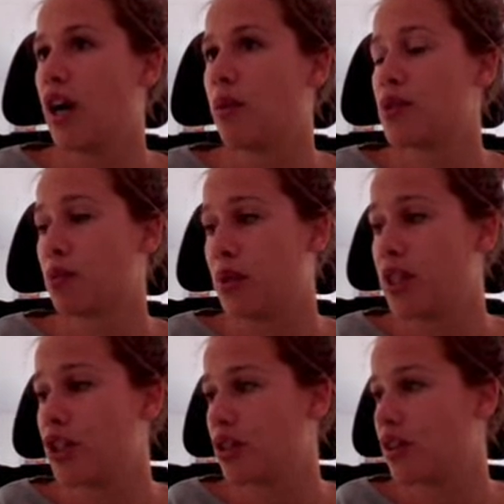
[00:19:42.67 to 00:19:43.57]
some
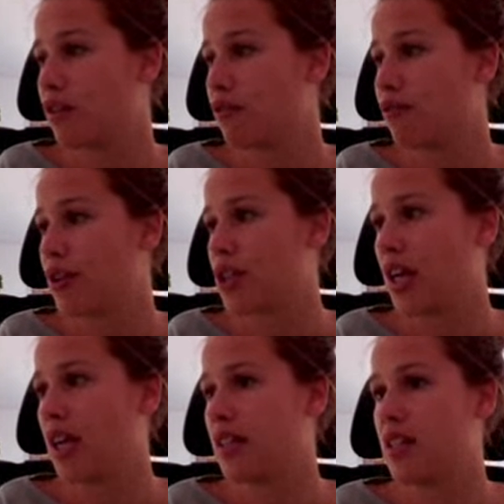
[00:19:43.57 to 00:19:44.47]
additional
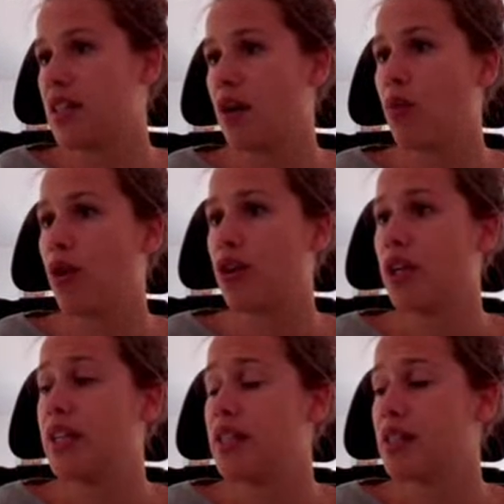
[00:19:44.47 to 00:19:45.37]
functionalities that were
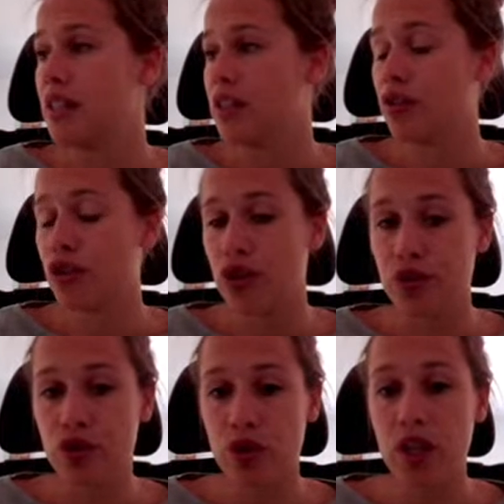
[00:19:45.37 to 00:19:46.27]
released in
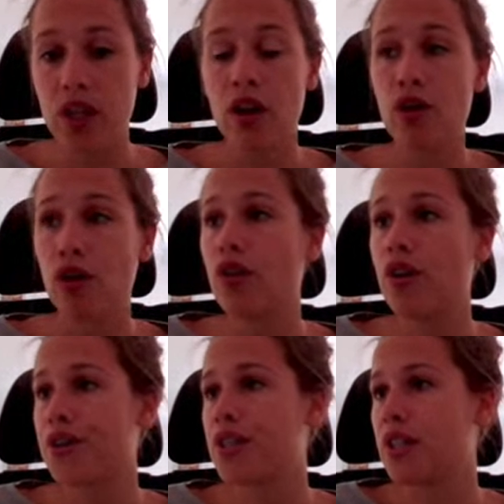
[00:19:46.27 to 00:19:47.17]
Q3 or are
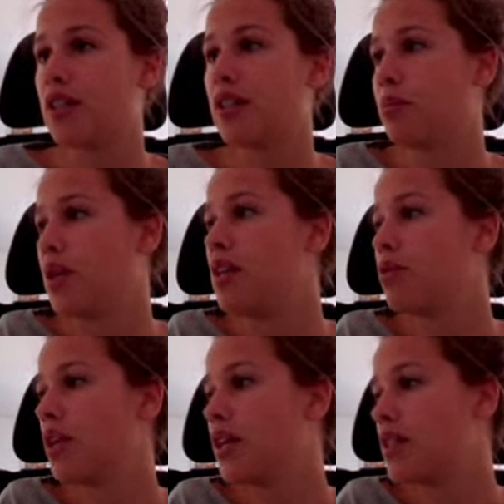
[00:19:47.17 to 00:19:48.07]
still being
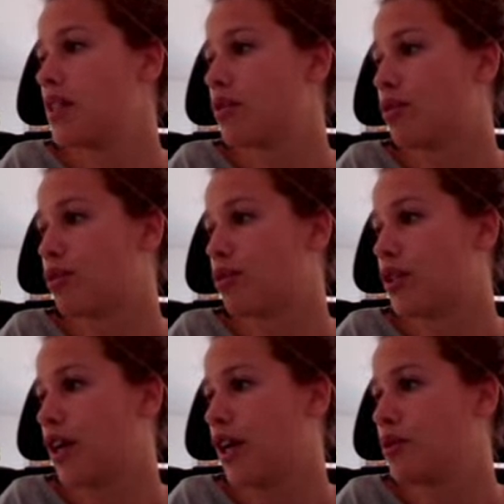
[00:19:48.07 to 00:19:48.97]
released or rolled
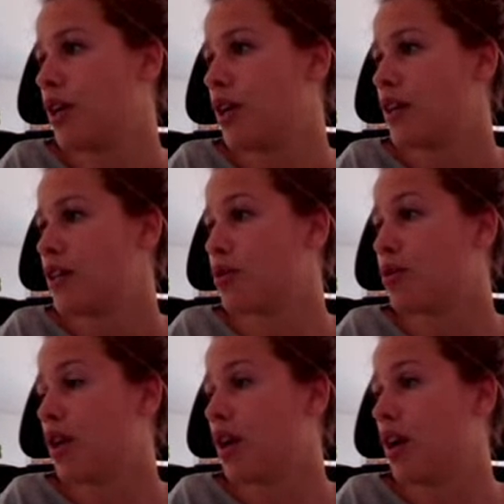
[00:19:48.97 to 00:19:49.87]
out. So
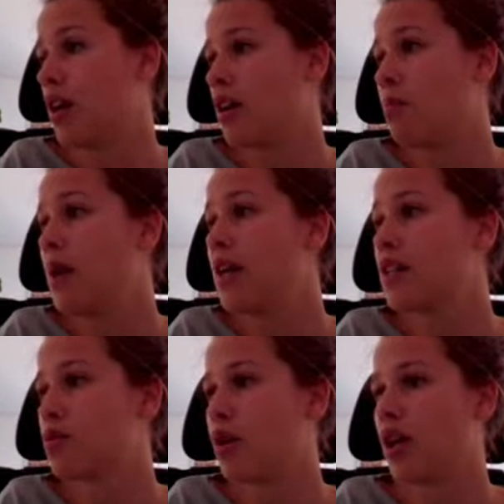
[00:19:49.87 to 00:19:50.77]
the biggest
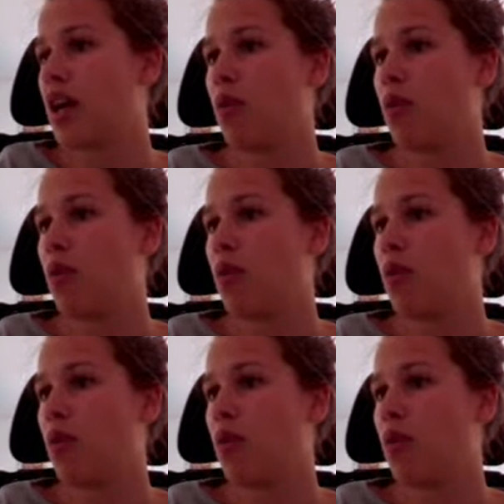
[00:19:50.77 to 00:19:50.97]
one that